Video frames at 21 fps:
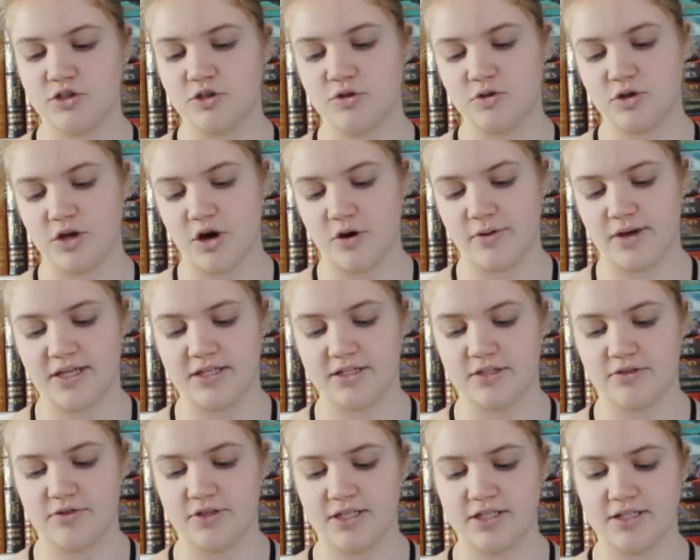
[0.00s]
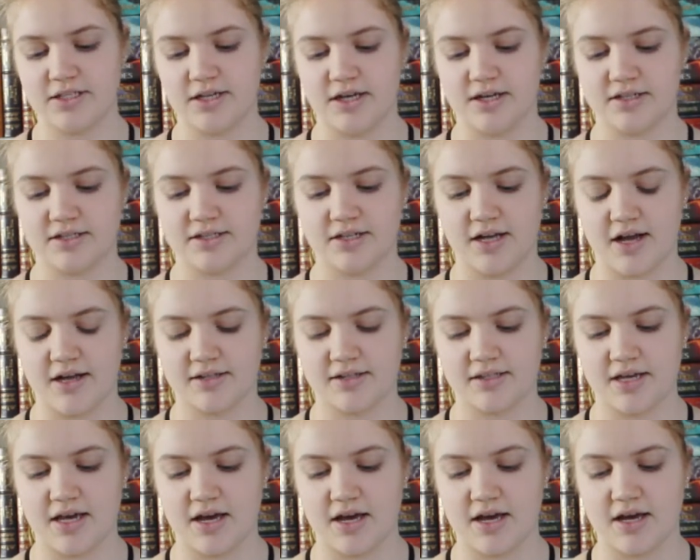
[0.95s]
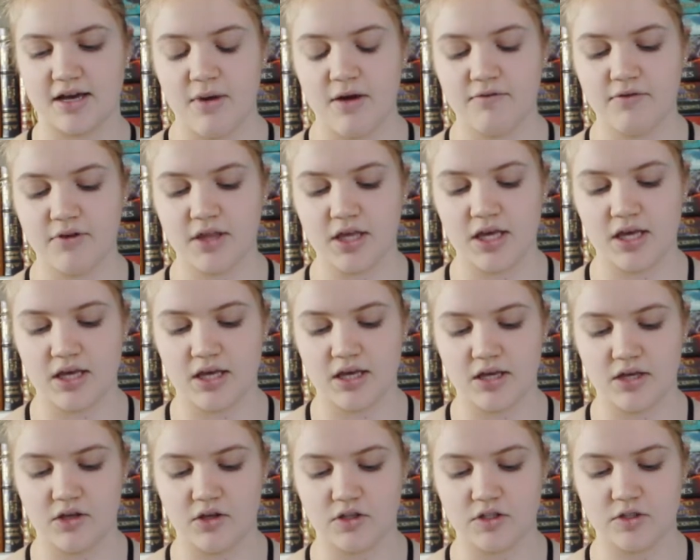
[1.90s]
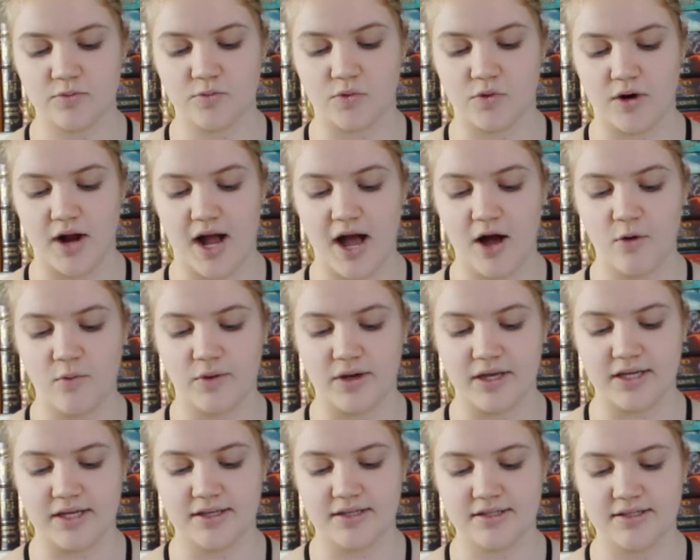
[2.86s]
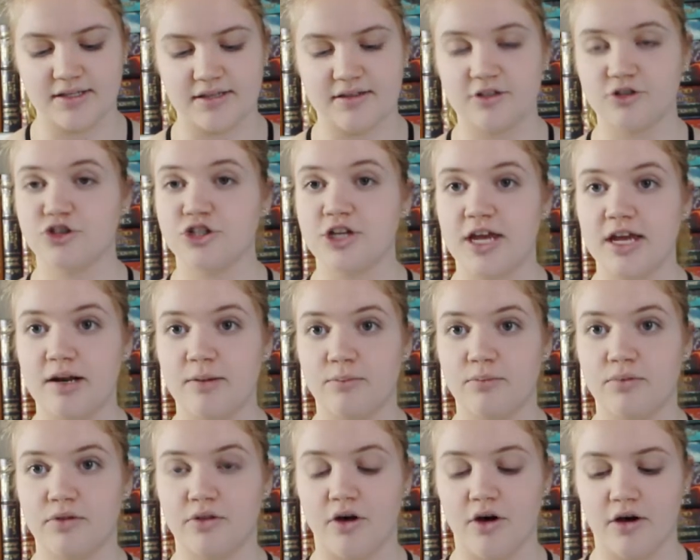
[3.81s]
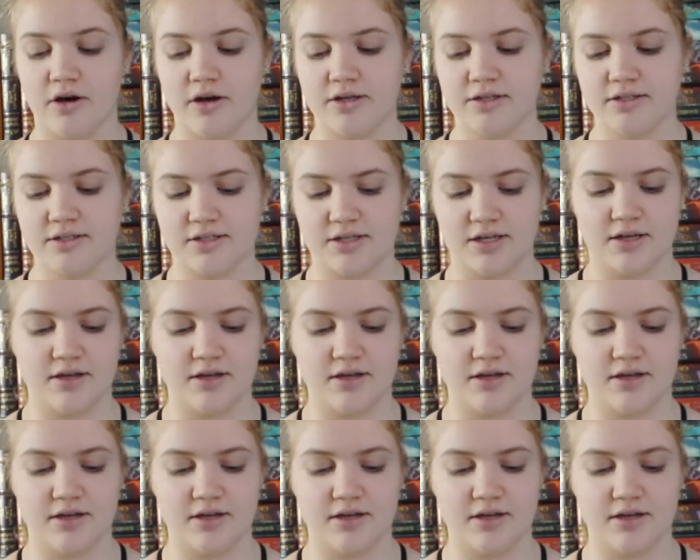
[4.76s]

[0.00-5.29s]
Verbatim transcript: to go into this Anastasia Beverly Hills Brow Wiz in the shade Blonde,